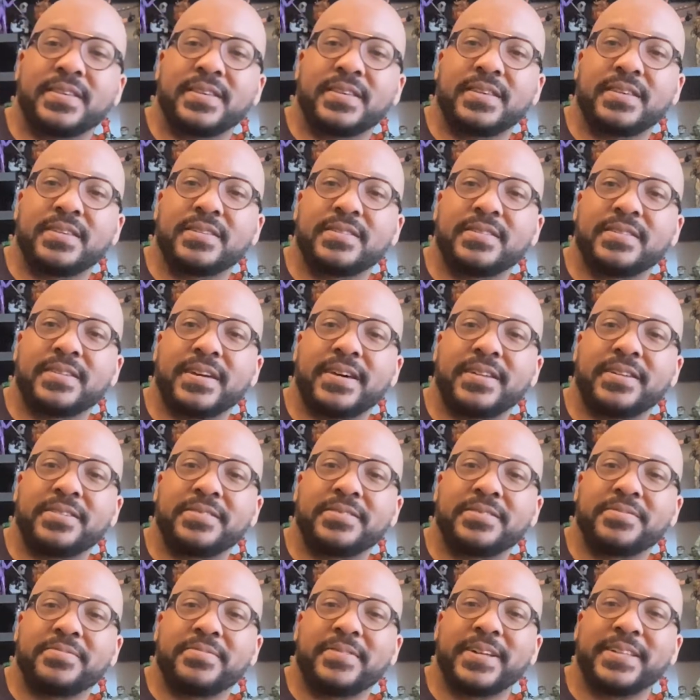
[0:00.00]
And shout out
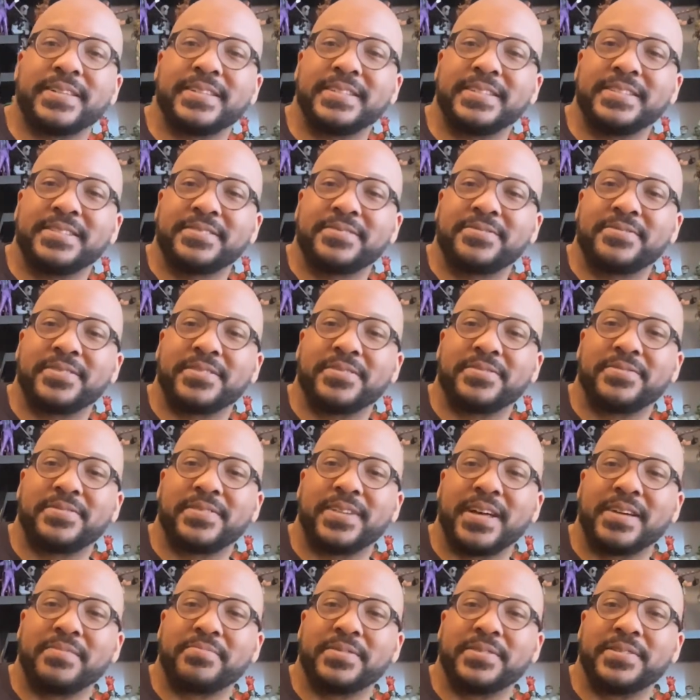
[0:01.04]
to my niece for the
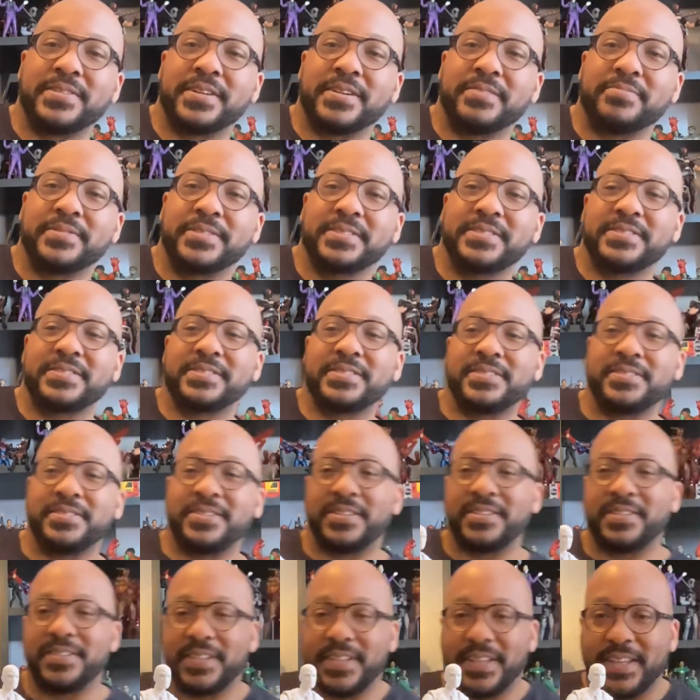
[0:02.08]
fly pajamas. Hold
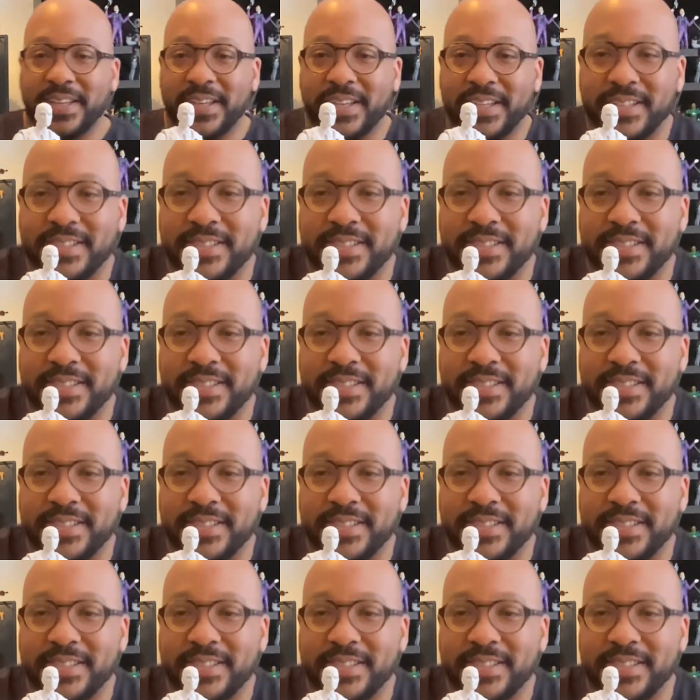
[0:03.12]
on, I gotta